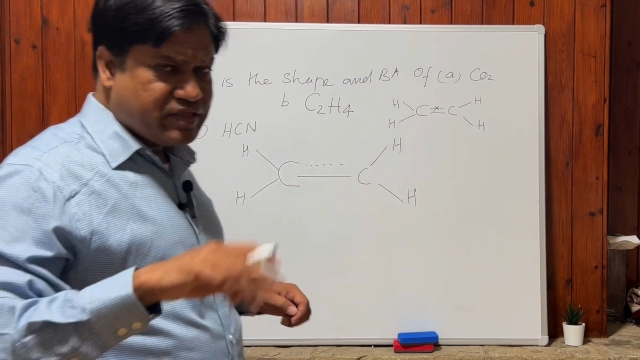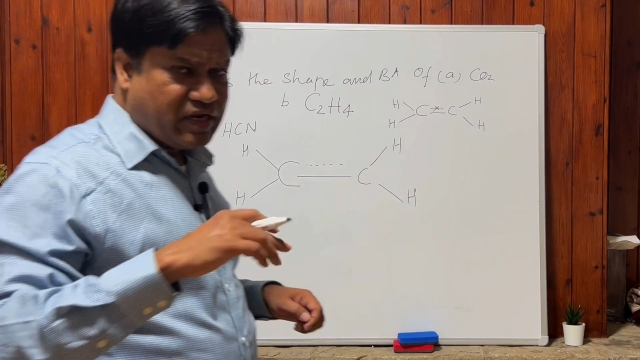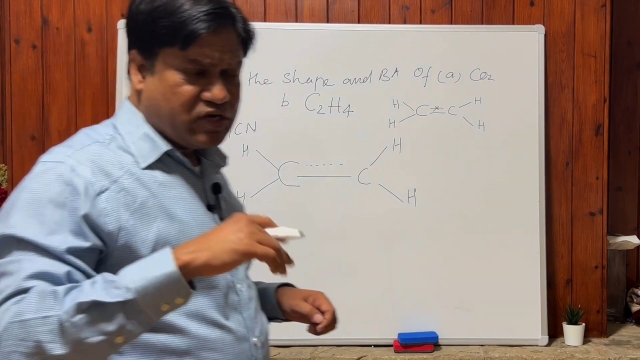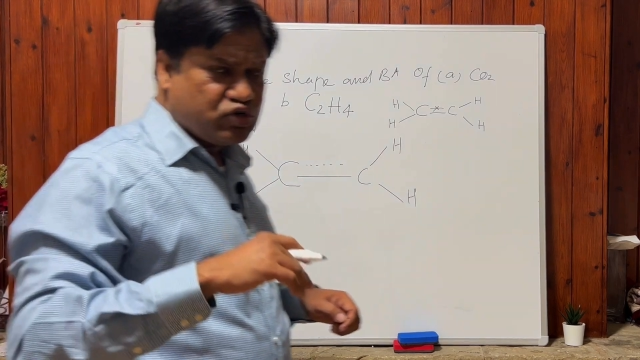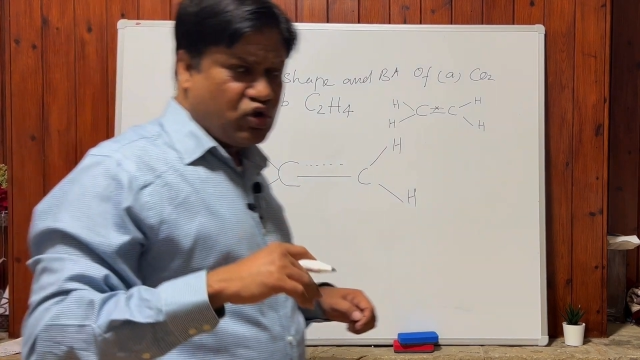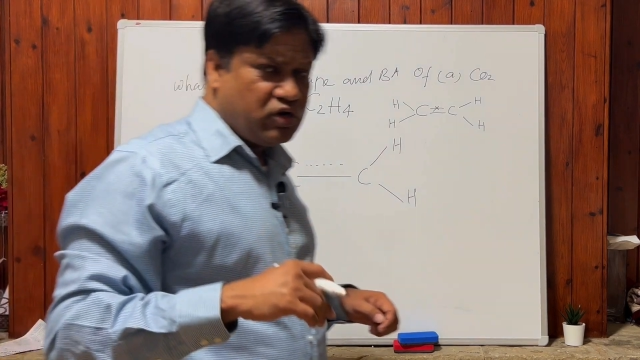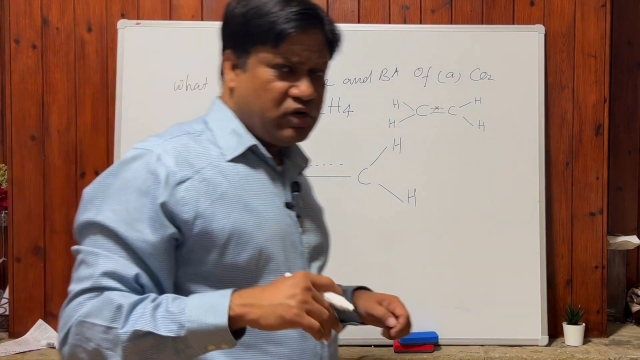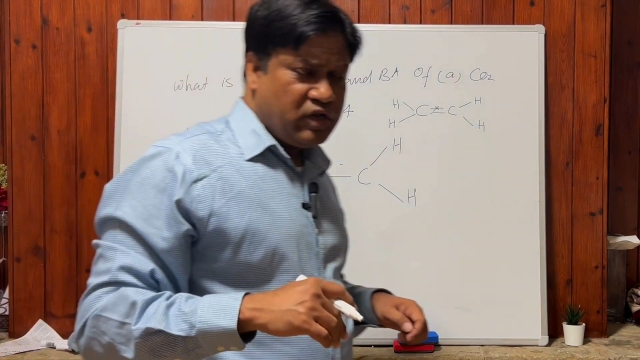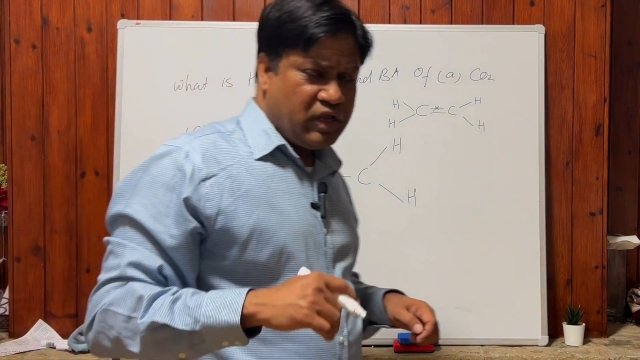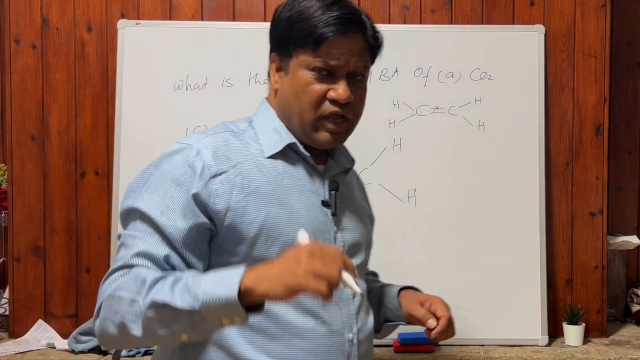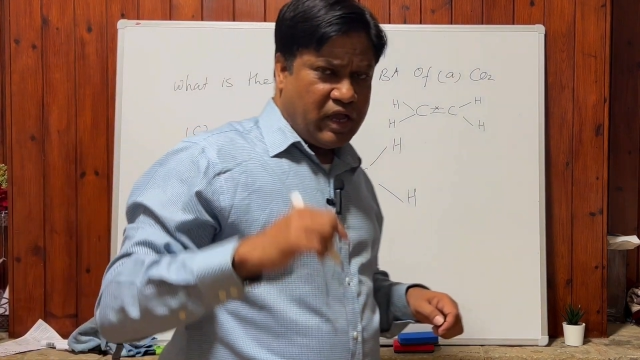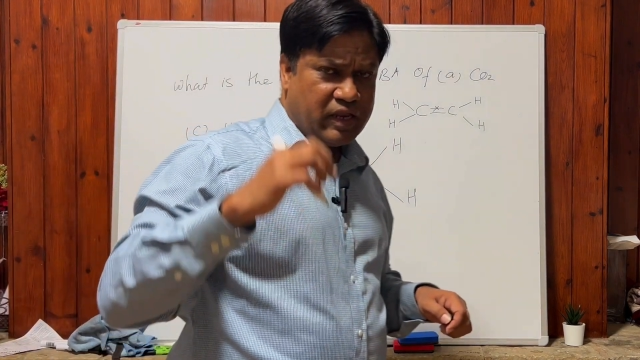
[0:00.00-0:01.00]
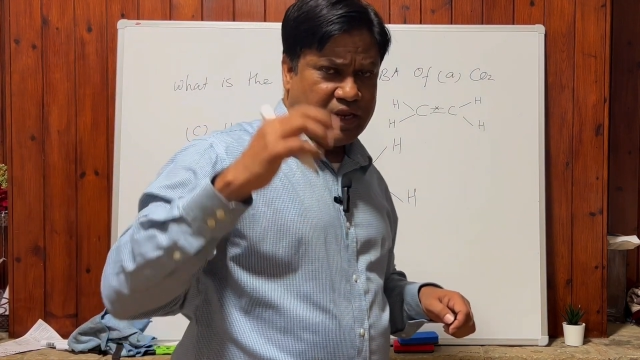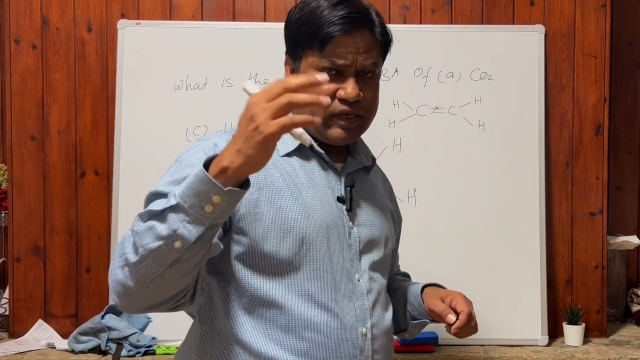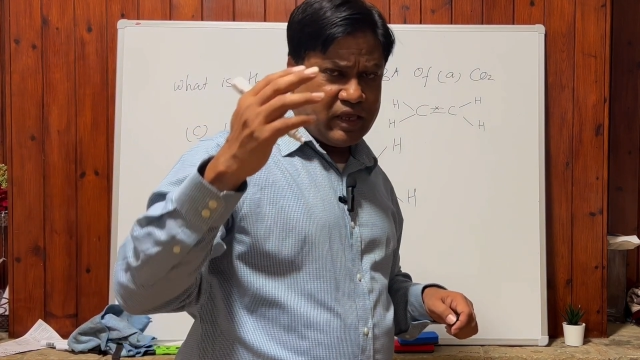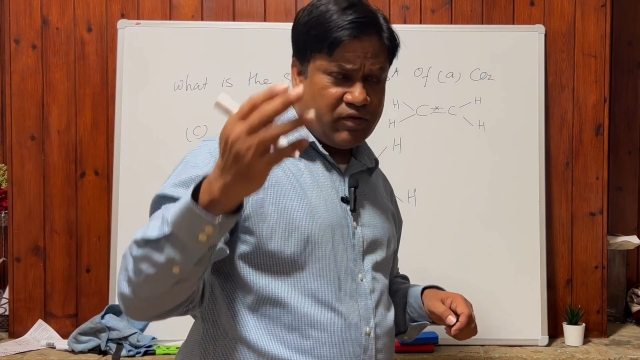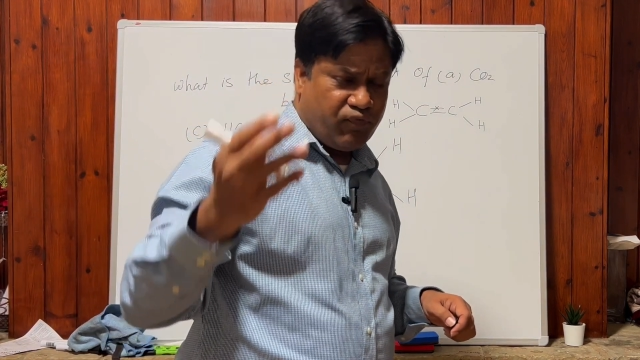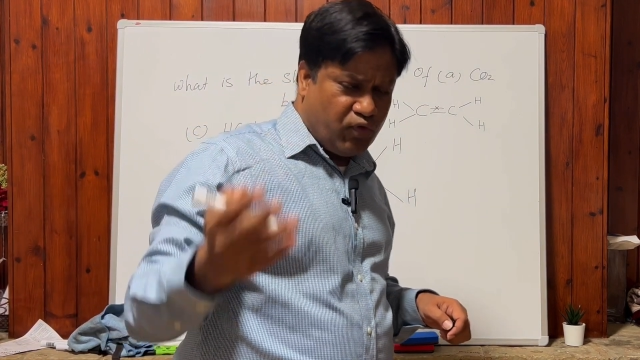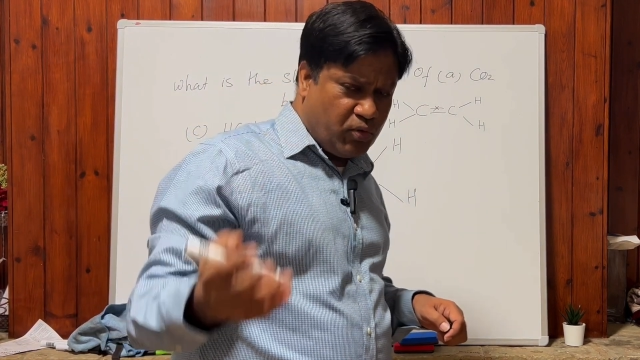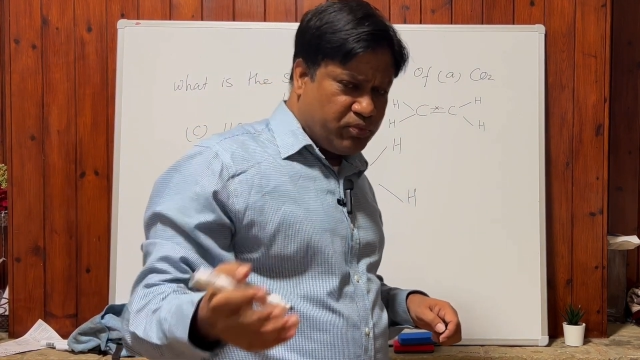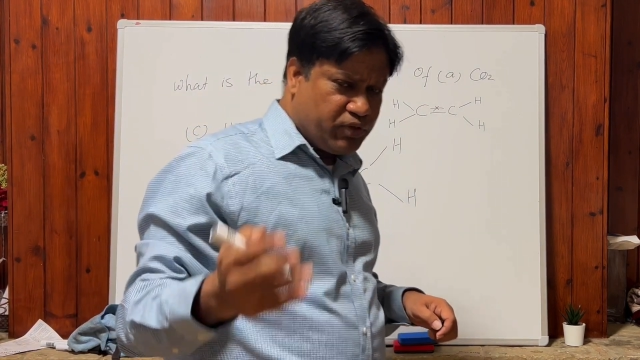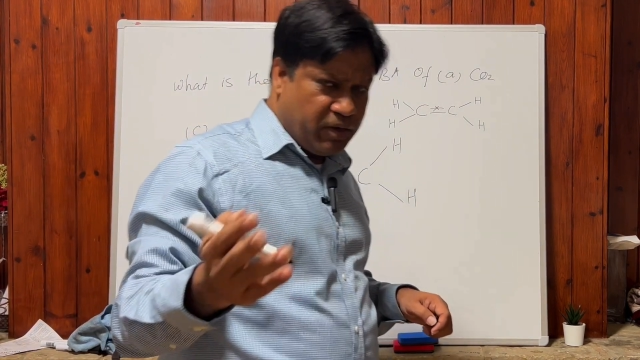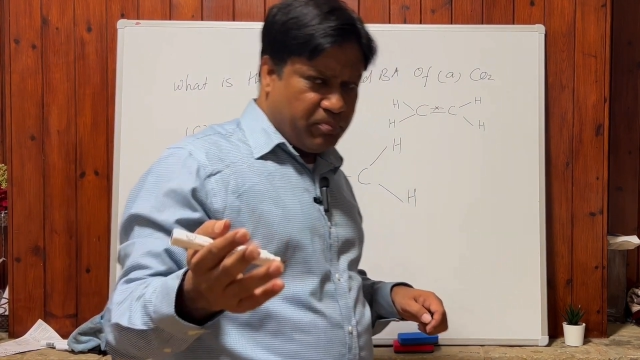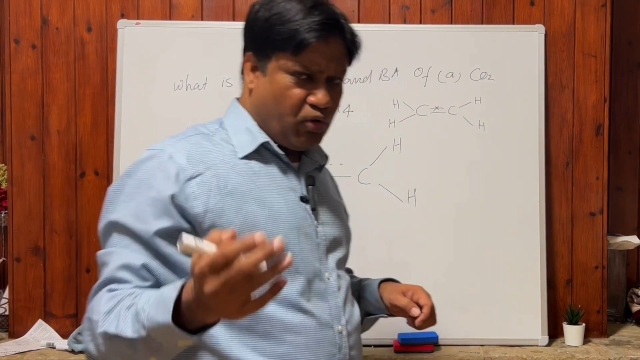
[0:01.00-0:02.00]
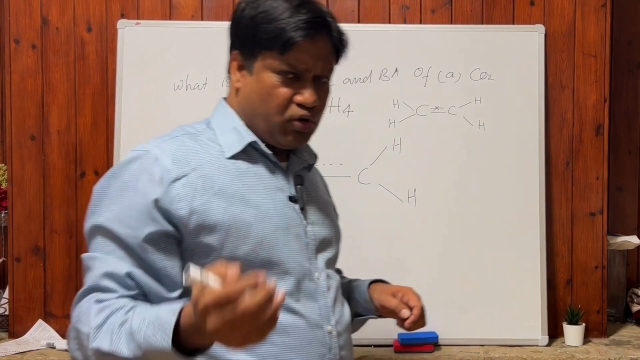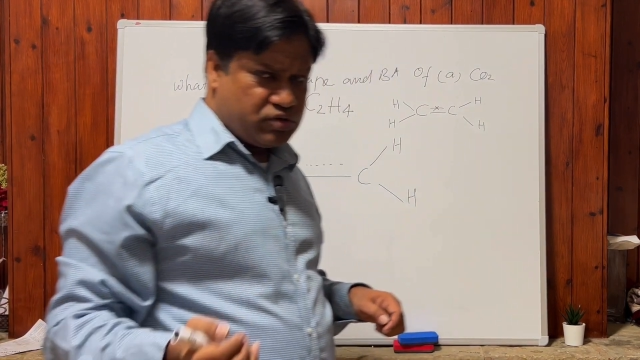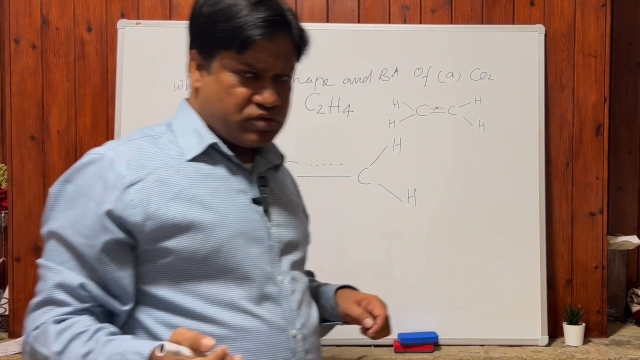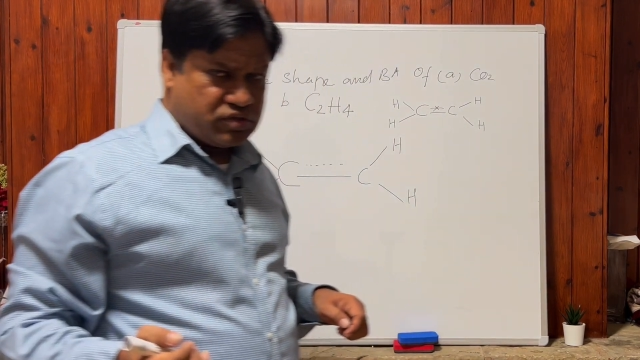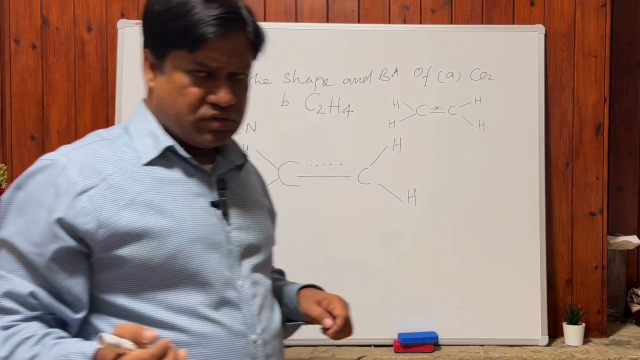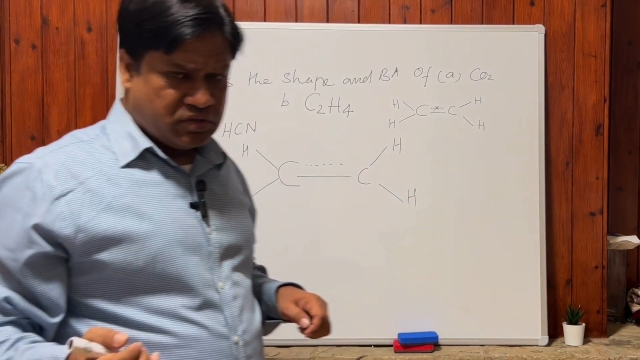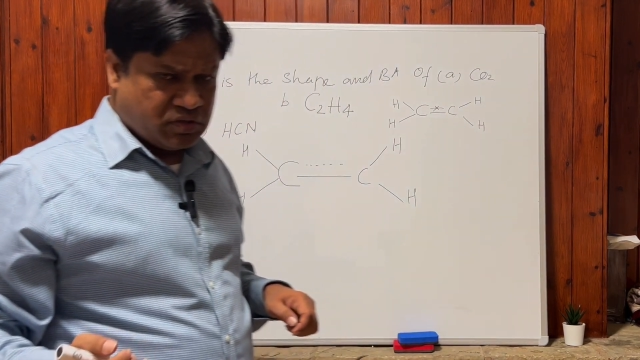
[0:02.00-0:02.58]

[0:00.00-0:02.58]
electron and it can form 3 bonds.